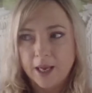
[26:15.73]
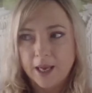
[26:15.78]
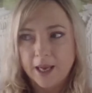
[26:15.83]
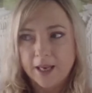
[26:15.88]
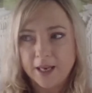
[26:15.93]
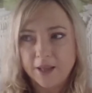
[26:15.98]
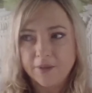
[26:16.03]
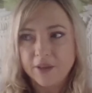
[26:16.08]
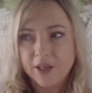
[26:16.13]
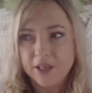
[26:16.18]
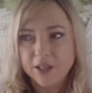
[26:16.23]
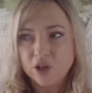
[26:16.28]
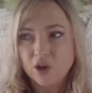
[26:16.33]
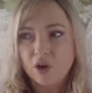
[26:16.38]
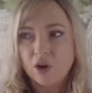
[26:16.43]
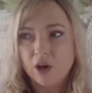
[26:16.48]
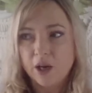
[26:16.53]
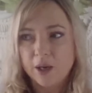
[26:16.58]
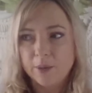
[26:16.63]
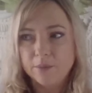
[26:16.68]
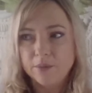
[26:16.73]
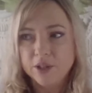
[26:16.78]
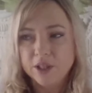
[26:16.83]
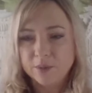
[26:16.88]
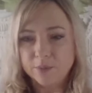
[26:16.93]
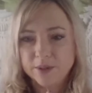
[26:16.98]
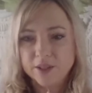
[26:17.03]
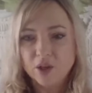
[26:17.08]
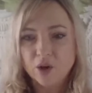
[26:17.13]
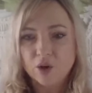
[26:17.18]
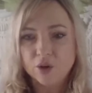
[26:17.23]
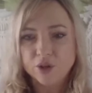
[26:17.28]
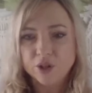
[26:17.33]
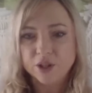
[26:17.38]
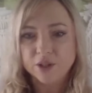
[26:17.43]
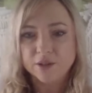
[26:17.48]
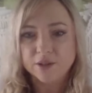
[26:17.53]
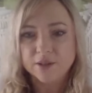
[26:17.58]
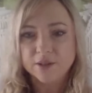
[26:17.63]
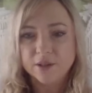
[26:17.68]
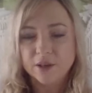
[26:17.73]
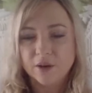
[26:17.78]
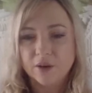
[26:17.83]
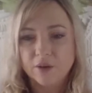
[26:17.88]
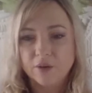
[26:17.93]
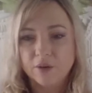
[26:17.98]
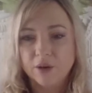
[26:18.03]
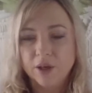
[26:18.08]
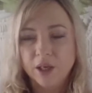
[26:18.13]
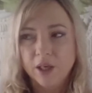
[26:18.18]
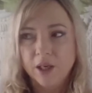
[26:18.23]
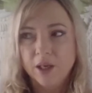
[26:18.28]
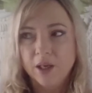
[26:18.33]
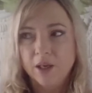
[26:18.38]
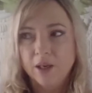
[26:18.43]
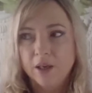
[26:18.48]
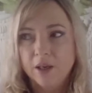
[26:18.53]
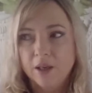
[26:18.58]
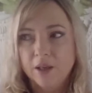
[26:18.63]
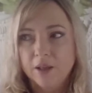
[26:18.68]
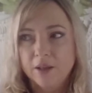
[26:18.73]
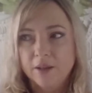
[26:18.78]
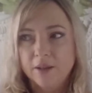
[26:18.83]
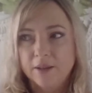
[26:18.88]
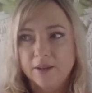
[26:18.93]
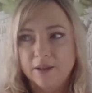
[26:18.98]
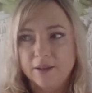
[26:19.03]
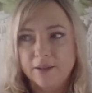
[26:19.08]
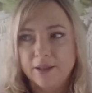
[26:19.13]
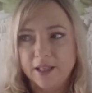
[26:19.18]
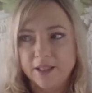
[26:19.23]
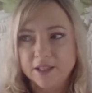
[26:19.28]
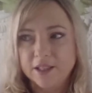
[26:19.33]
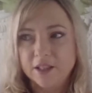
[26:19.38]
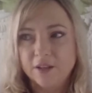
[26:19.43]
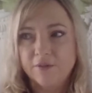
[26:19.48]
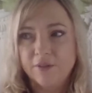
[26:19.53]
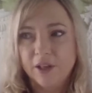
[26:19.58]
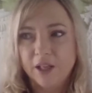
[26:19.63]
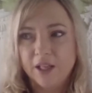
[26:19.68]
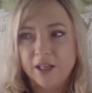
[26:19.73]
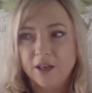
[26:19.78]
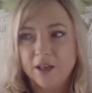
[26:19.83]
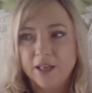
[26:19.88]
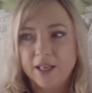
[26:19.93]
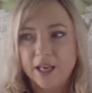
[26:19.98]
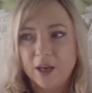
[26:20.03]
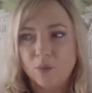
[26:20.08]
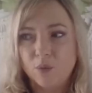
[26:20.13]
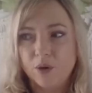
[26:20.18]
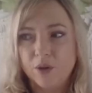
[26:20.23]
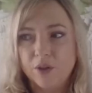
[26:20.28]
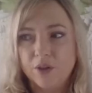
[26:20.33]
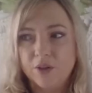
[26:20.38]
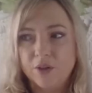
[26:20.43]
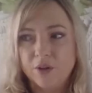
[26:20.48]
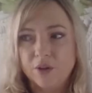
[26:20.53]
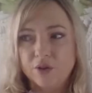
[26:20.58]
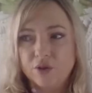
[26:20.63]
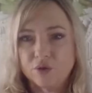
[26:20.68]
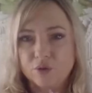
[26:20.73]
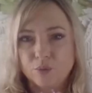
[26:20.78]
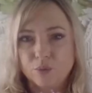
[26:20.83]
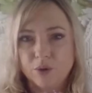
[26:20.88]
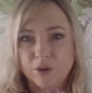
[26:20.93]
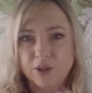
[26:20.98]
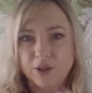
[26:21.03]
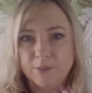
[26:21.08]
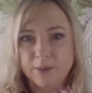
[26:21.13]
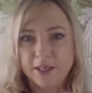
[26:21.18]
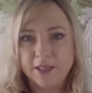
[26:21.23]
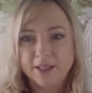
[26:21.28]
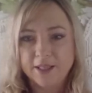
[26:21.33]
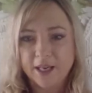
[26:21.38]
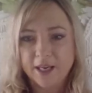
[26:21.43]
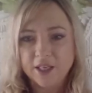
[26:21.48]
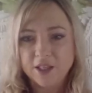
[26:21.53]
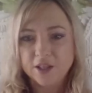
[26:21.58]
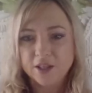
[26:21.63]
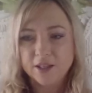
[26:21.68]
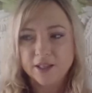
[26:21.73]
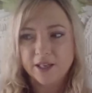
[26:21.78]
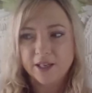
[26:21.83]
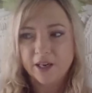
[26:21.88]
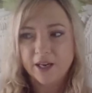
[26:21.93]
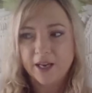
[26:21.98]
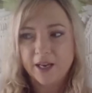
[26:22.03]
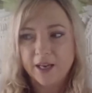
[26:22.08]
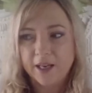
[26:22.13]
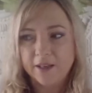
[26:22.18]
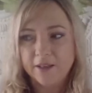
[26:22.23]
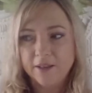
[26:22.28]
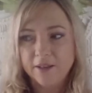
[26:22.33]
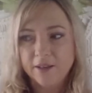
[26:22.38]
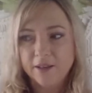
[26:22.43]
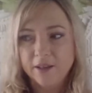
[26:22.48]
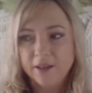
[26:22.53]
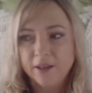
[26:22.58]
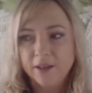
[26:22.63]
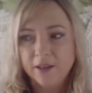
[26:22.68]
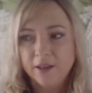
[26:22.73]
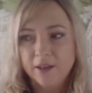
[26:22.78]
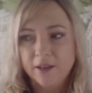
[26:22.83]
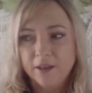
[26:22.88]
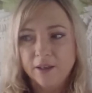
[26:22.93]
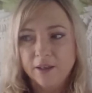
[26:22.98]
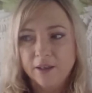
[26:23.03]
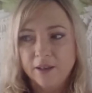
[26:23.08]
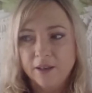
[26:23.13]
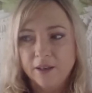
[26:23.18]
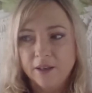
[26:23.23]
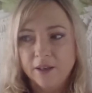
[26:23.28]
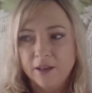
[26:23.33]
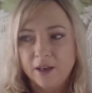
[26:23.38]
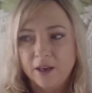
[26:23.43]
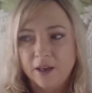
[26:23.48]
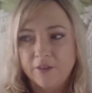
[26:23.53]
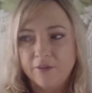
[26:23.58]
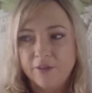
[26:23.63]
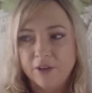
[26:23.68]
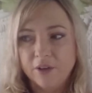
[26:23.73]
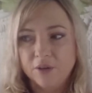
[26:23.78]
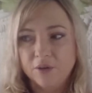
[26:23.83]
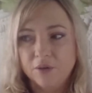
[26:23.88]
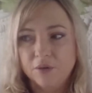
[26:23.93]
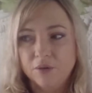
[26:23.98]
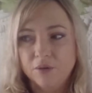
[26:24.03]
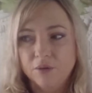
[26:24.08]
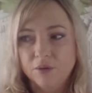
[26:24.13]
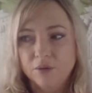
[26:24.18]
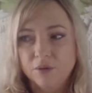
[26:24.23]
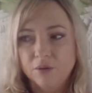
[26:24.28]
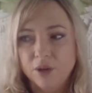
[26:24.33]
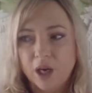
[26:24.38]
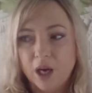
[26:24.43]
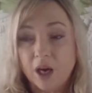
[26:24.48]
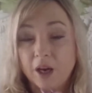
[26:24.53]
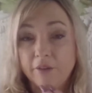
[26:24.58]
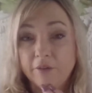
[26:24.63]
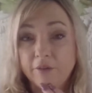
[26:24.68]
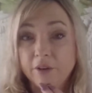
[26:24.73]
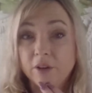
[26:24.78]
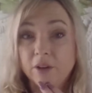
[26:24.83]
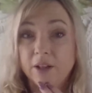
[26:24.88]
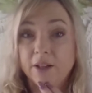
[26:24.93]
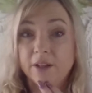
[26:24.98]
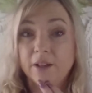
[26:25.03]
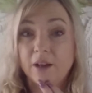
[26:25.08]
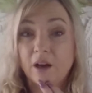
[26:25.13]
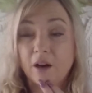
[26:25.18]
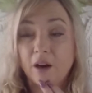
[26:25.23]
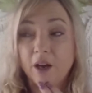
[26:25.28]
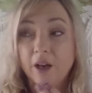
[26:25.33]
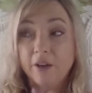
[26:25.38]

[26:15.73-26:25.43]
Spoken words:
and at that time she was conscious. So that's the feeling I get with the meditation that I had. I feel on